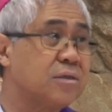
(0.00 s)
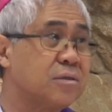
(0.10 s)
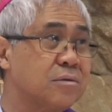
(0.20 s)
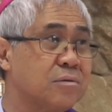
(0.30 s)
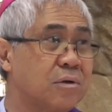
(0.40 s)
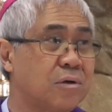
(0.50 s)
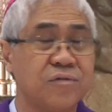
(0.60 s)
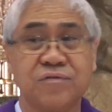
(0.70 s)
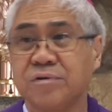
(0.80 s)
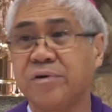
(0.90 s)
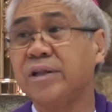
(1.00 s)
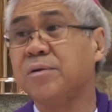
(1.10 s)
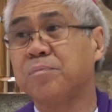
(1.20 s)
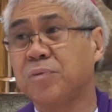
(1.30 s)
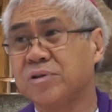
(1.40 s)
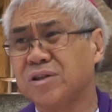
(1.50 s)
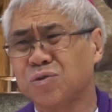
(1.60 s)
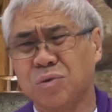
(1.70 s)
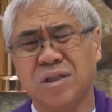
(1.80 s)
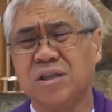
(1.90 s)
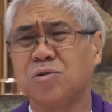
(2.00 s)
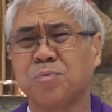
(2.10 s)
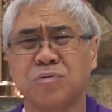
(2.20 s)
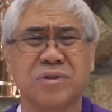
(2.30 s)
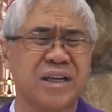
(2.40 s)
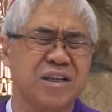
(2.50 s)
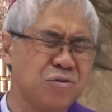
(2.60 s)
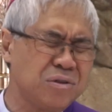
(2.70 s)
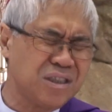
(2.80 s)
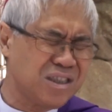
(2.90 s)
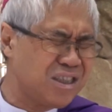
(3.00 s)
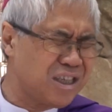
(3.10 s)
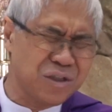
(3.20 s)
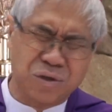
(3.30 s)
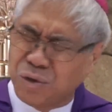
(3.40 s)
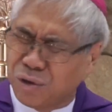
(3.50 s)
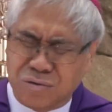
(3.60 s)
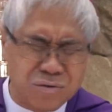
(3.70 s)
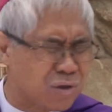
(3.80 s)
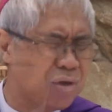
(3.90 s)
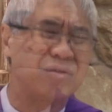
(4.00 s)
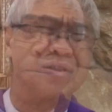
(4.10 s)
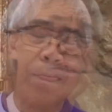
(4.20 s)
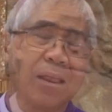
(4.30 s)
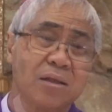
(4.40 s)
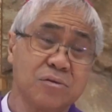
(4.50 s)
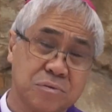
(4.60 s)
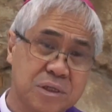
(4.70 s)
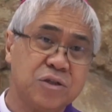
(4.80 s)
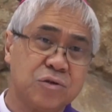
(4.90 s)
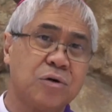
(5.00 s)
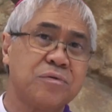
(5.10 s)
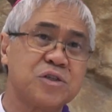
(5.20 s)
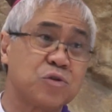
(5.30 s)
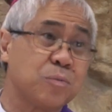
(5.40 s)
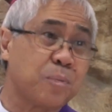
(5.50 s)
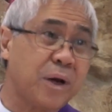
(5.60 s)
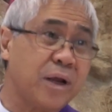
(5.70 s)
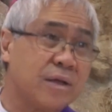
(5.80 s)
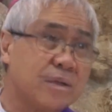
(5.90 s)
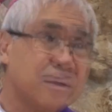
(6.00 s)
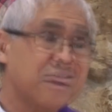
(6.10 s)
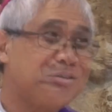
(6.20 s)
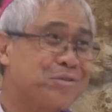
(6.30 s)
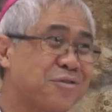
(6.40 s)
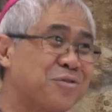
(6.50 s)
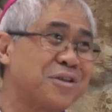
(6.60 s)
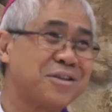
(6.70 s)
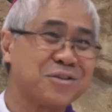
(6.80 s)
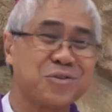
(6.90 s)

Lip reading: is of great importance. We need to protect unity at all costs. We need always to pray so that the